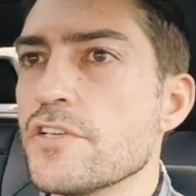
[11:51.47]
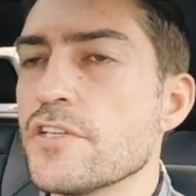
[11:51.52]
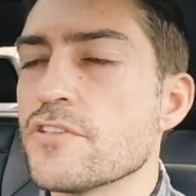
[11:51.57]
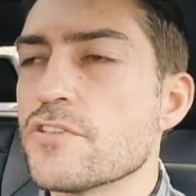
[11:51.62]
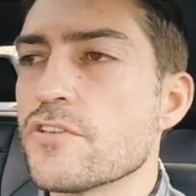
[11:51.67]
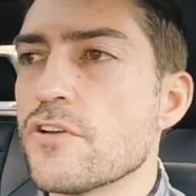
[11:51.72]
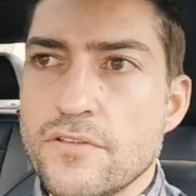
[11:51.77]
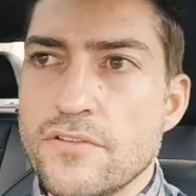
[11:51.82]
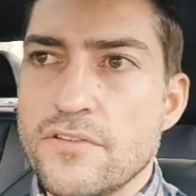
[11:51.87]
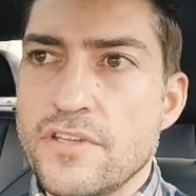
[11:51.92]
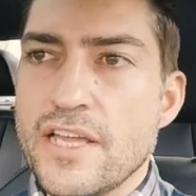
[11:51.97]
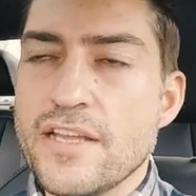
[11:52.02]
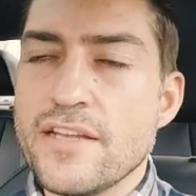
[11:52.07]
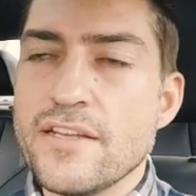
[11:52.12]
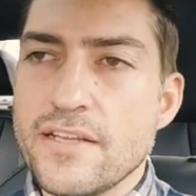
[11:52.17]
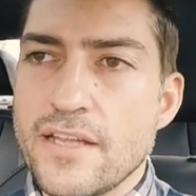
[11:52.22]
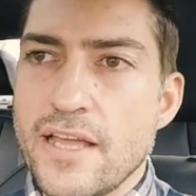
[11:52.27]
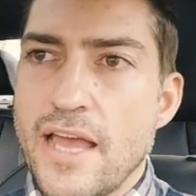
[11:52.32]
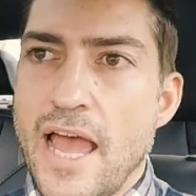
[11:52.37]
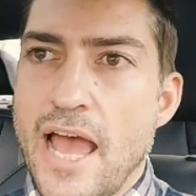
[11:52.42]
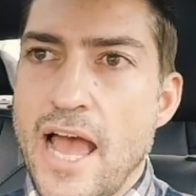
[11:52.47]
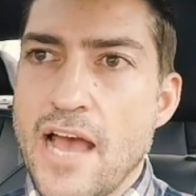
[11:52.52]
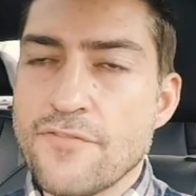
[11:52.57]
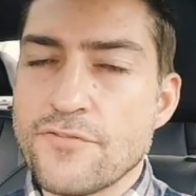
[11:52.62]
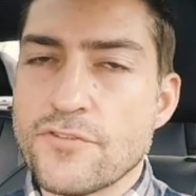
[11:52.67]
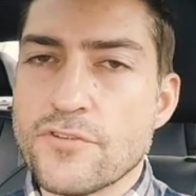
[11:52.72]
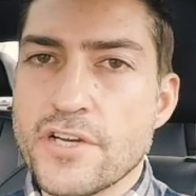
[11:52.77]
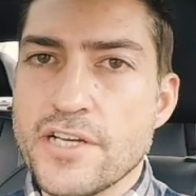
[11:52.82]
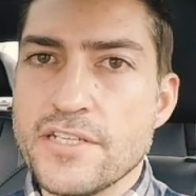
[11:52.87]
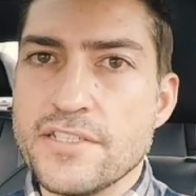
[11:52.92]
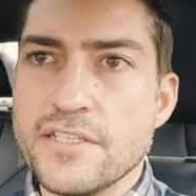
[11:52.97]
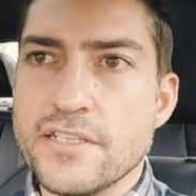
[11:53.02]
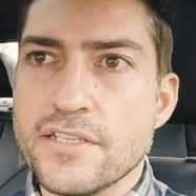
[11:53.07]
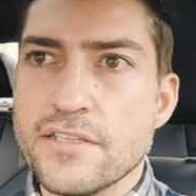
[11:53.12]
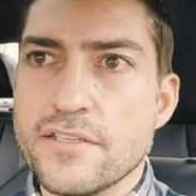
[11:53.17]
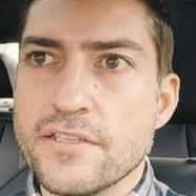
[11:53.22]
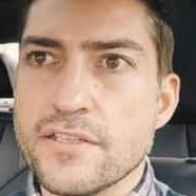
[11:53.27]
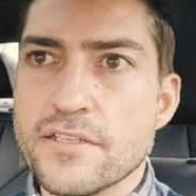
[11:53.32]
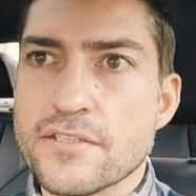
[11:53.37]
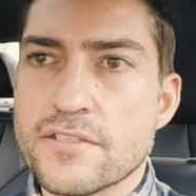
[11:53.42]
And so then after I did
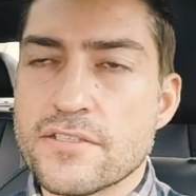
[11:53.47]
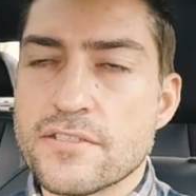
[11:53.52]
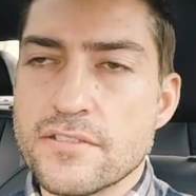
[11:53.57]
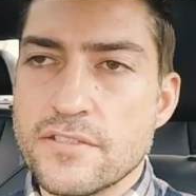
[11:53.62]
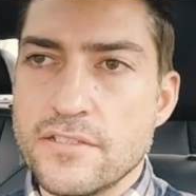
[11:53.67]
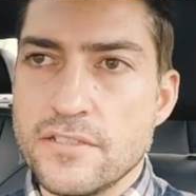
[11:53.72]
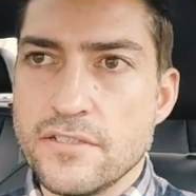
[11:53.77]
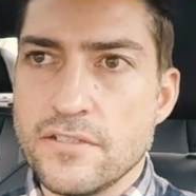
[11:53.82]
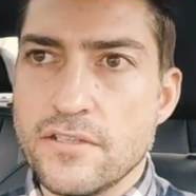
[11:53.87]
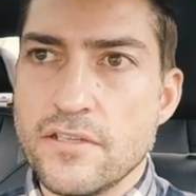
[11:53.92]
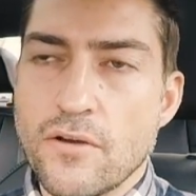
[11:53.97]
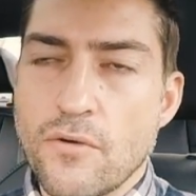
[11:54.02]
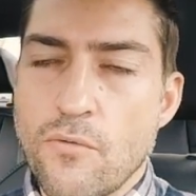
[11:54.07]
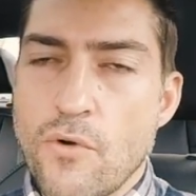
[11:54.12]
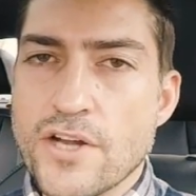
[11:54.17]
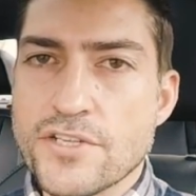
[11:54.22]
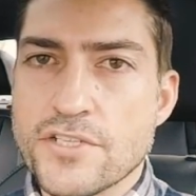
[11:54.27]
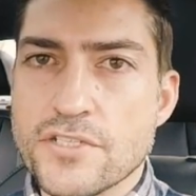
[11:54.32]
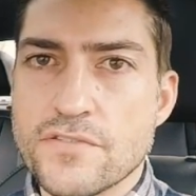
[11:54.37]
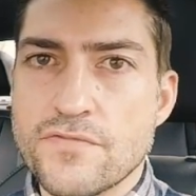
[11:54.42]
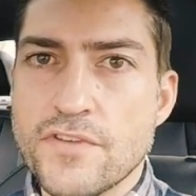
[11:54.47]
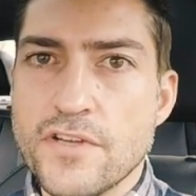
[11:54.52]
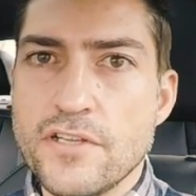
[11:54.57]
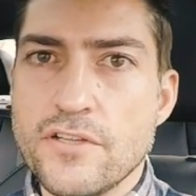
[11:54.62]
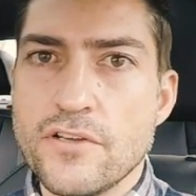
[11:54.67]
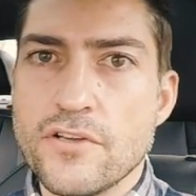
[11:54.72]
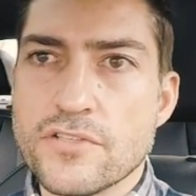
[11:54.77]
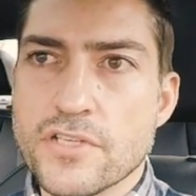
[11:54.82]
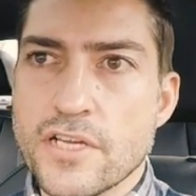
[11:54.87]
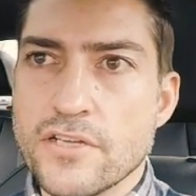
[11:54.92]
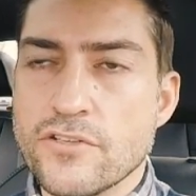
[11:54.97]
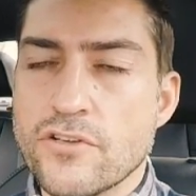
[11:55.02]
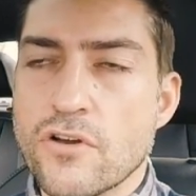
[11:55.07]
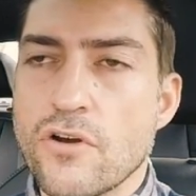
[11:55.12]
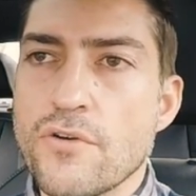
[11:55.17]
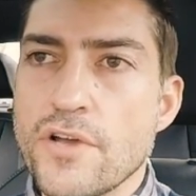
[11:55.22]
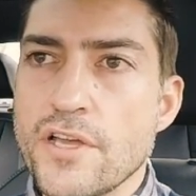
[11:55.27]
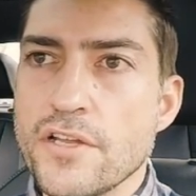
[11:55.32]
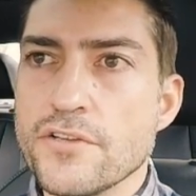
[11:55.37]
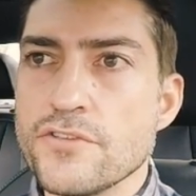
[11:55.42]
this, the, I'll watch these videos, I'd
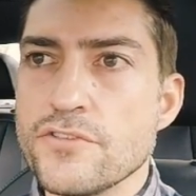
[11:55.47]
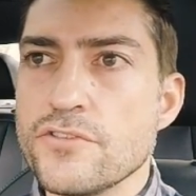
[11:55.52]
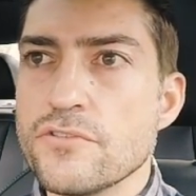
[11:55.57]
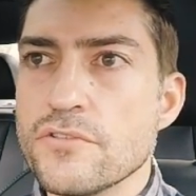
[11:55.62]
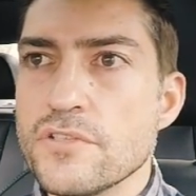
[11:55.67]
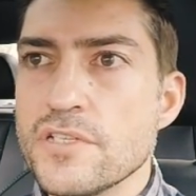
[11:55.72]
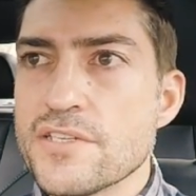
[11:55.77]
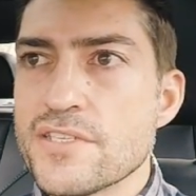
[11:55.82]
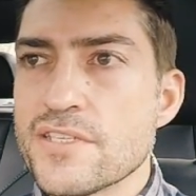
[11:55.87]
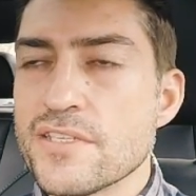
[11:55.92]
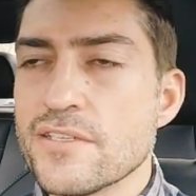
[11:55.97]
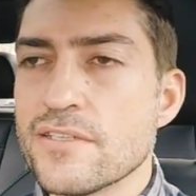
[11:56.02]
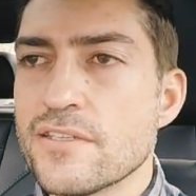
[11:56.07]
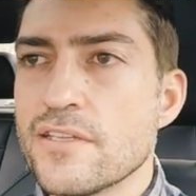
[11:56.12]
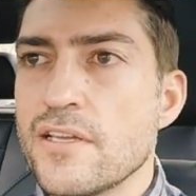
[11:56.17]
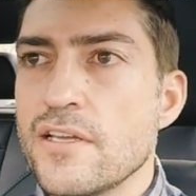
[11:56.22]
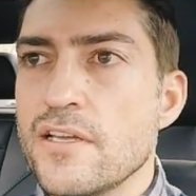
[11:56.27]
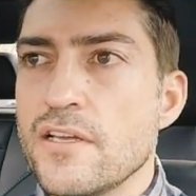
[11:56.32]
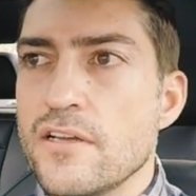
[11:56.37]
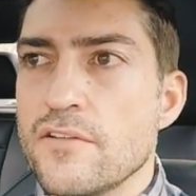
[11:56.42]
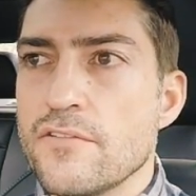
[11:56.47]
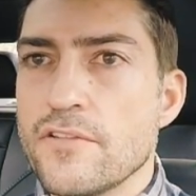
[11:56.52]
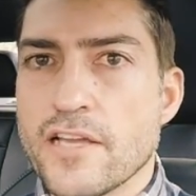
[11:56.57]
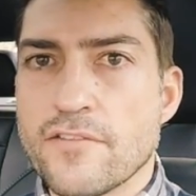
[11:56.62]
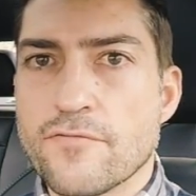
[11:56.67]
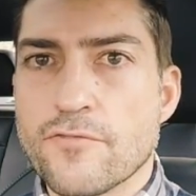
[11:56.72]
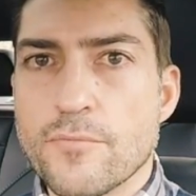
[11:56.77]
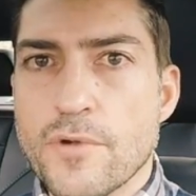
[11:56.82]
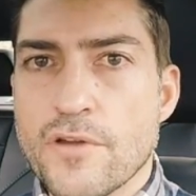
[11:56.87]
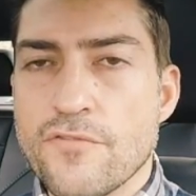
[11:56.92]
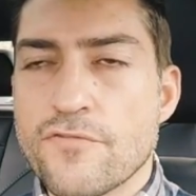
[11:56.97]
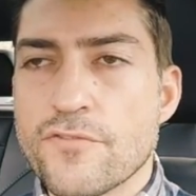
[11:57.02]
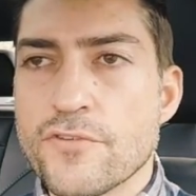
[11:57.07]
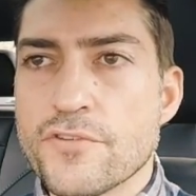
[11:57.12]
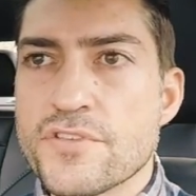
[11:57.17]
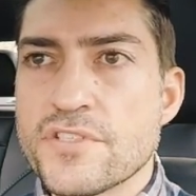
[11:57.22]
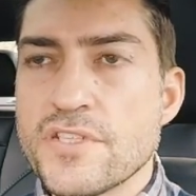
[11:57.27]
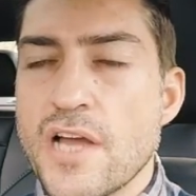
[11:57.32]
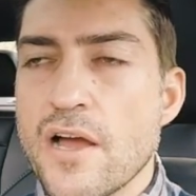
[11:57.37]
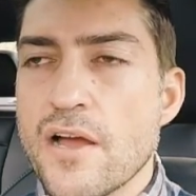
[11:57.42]
go in and do a Nissen, like for my
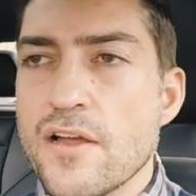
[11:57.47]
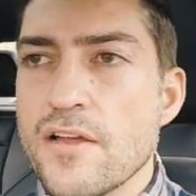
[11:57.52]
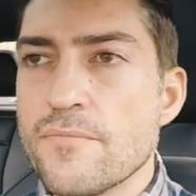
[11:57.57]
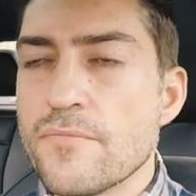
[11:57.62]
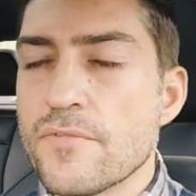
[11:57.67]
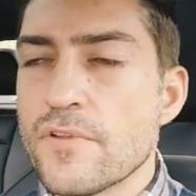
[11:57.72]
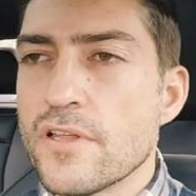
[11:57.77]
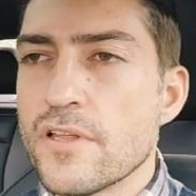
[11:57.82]
first time,